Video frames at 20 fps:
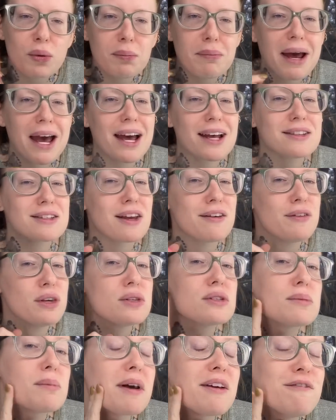pads. I've
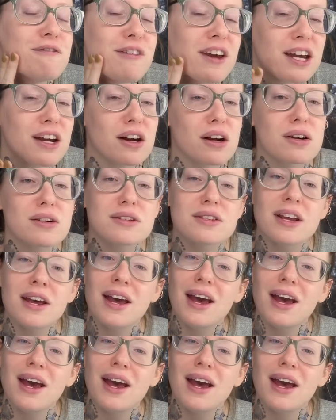used my fingers.